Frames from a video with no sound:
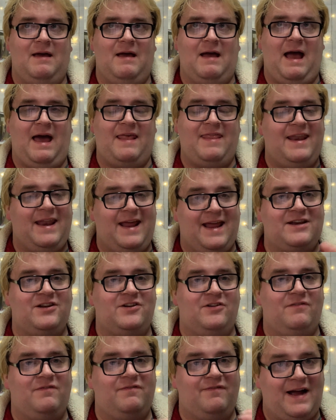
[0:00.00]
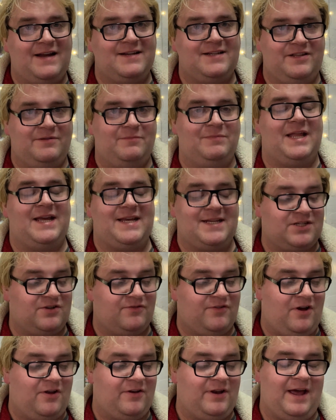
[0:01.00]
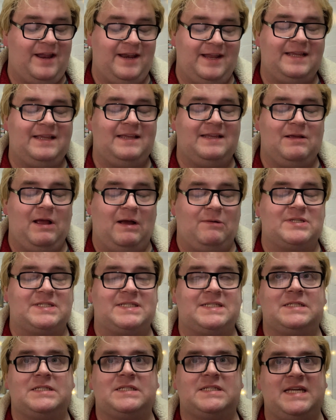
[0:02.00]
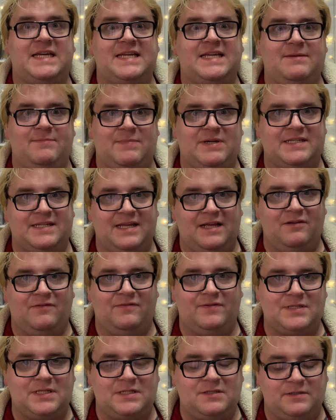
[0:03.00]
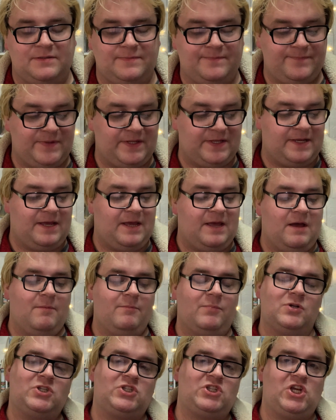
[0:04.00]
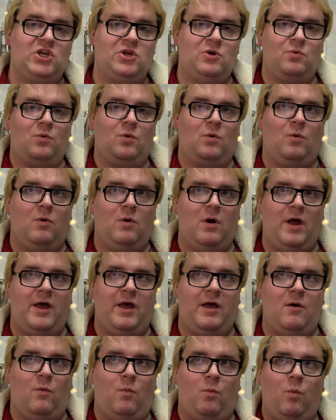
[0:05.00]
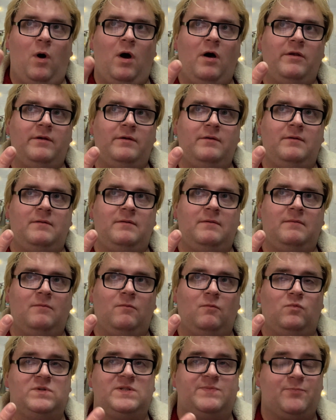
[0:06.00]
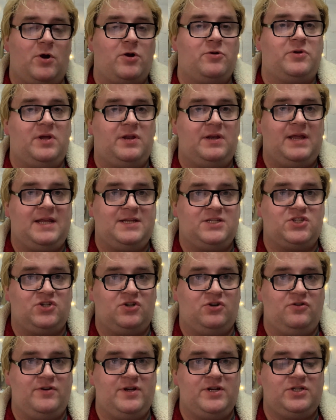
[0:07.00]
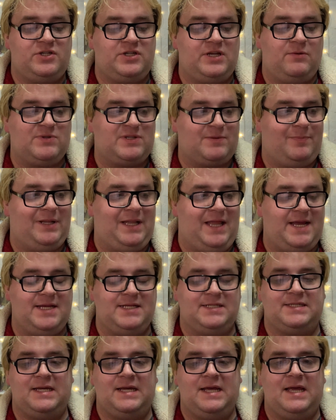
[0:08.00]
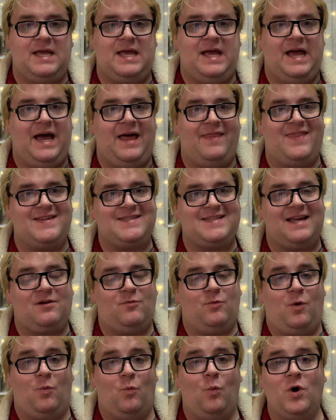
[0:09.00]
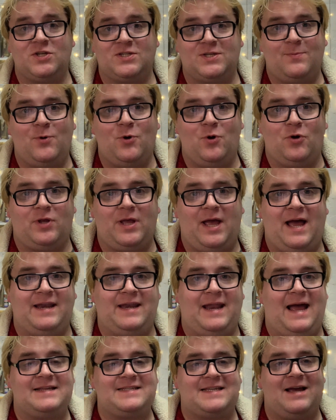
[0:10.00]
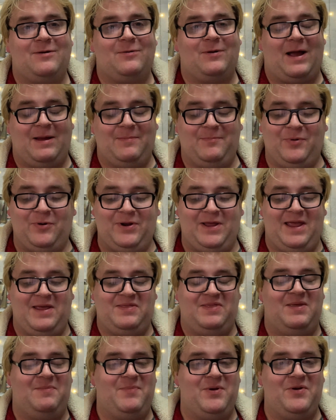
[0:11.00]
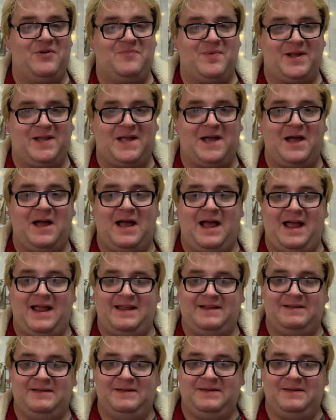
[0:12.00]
and then I ended up finding them later on, and I was kicking myself. I was like, oh. But 2, one was broken in storage. It was a plate, and the second one was a mug. And as I put it in the boot of my car, I